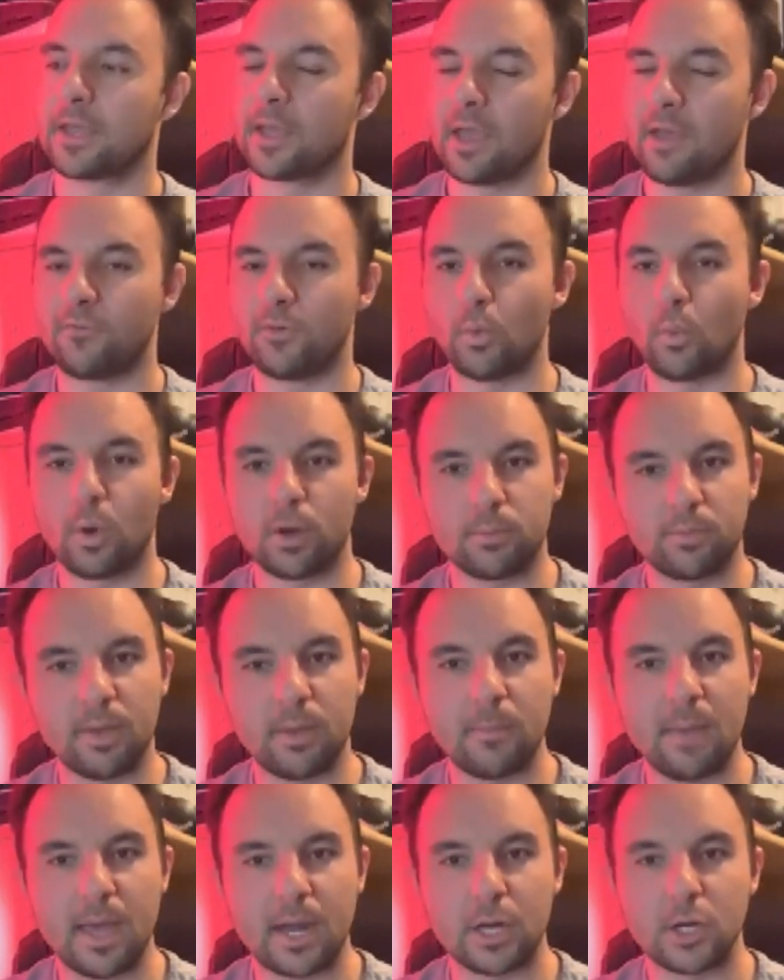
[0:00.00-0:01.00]
if you want to play
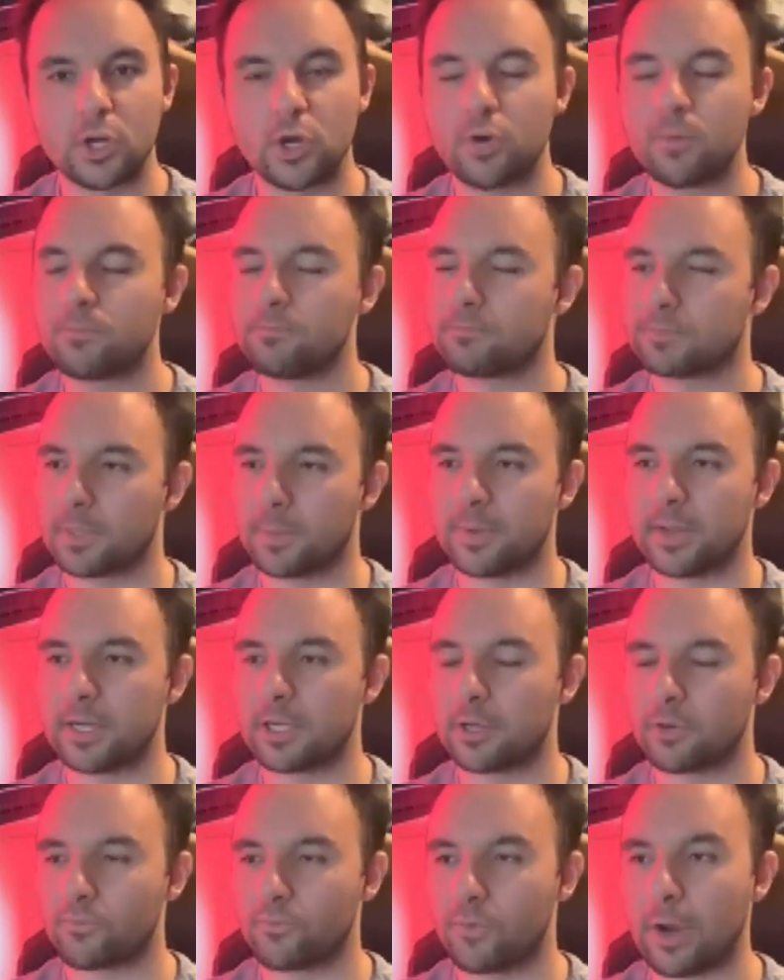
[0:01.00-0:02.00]
Mana Dome,
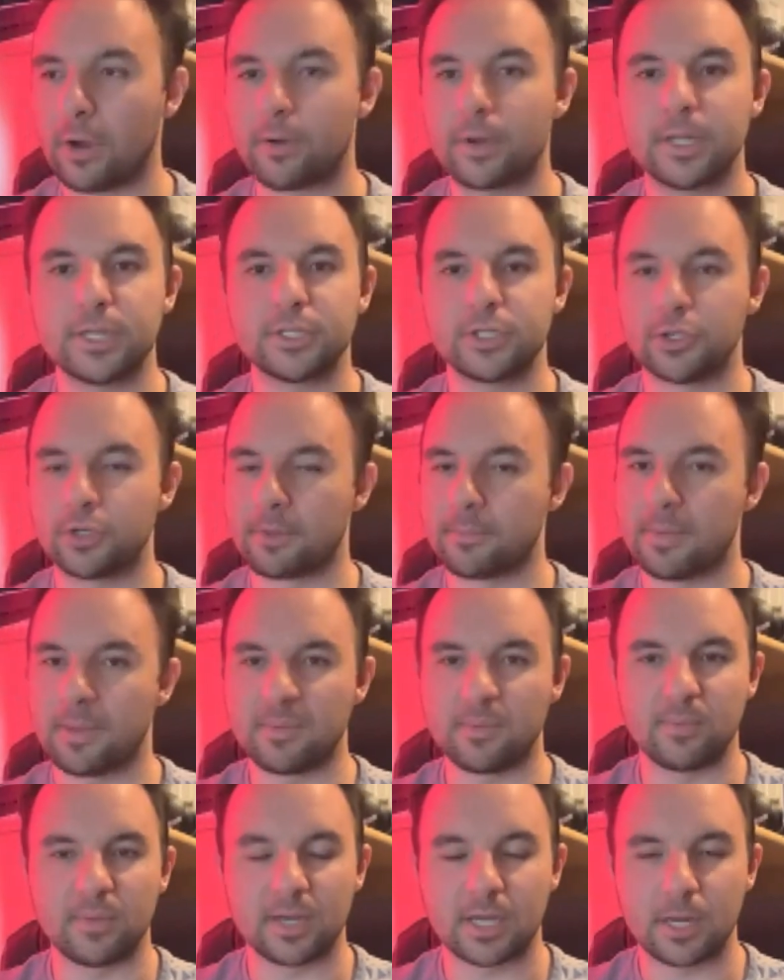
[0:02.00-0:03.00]
depending on rarities, you can
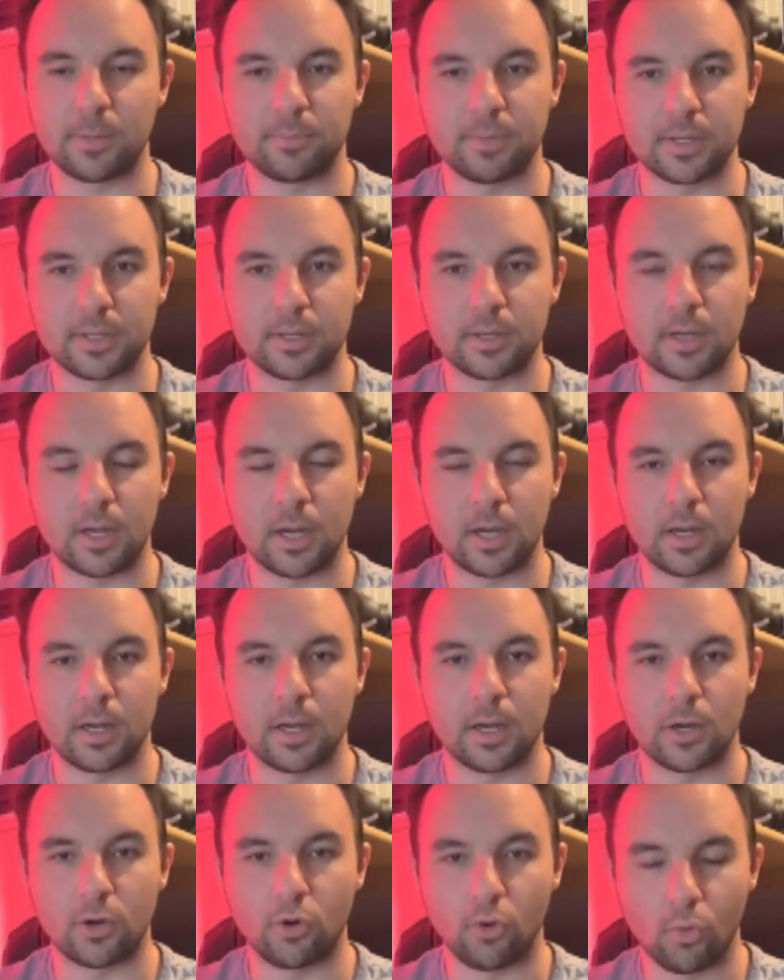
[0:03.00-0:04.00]
maybe pick up
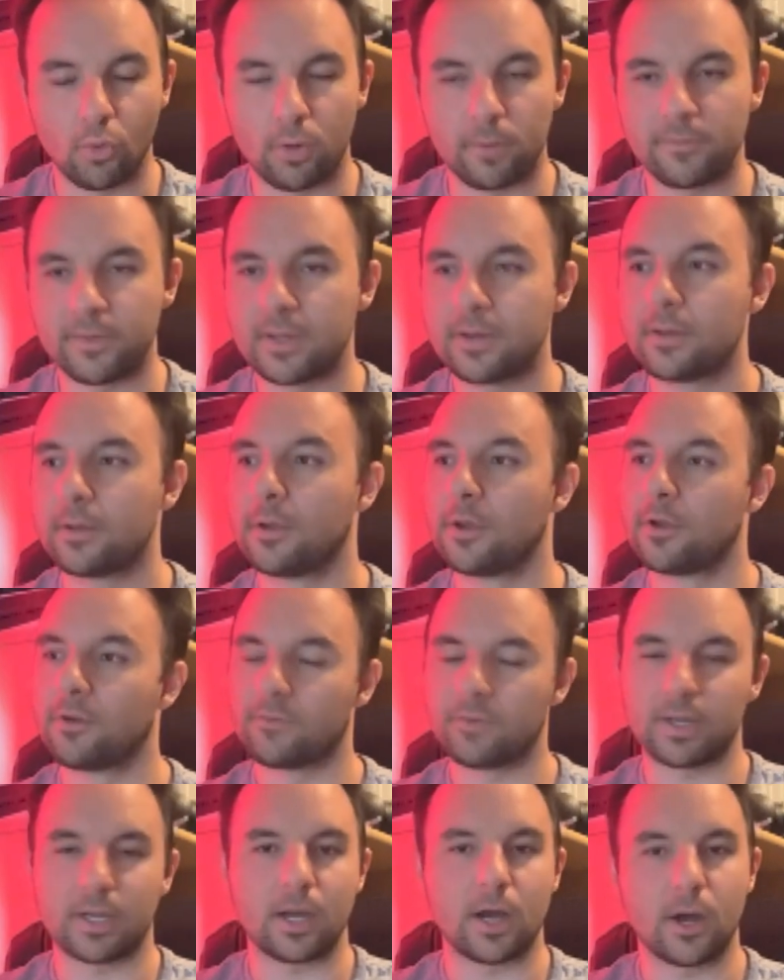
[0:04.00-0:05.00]
a core of it
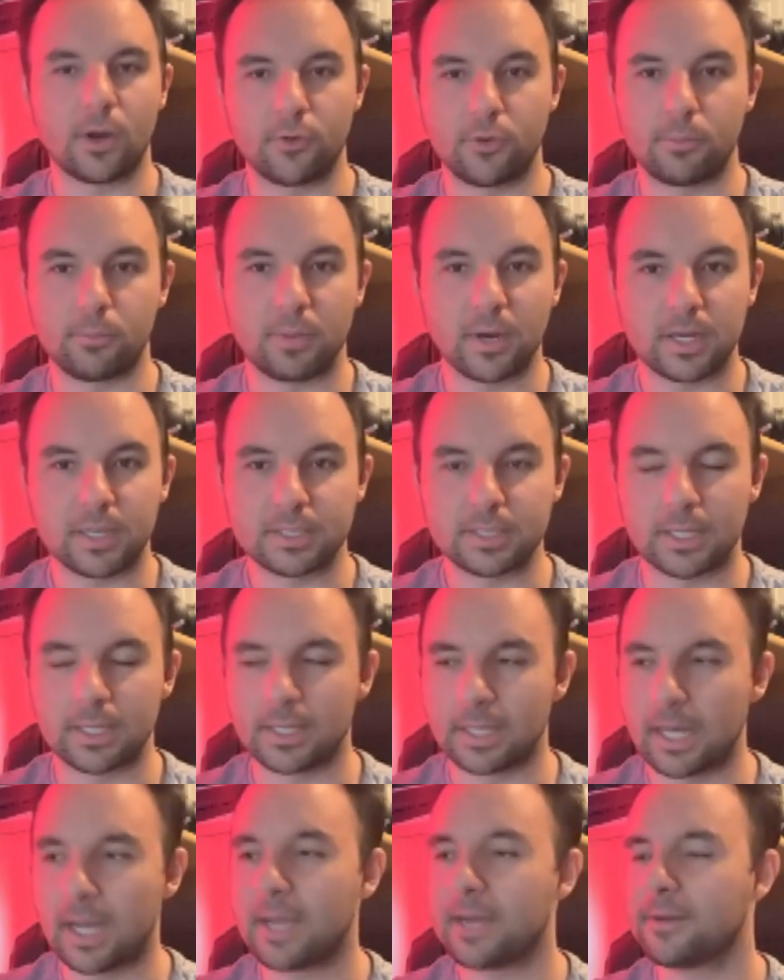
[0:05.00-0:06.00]
for like $100
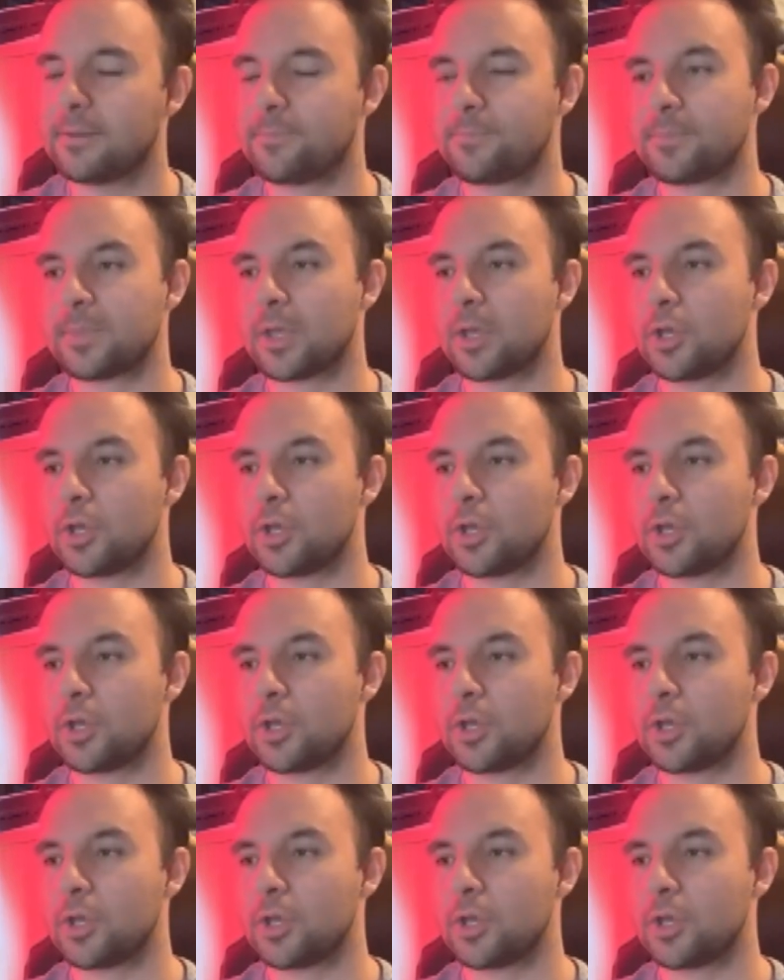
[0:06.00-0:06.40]
online.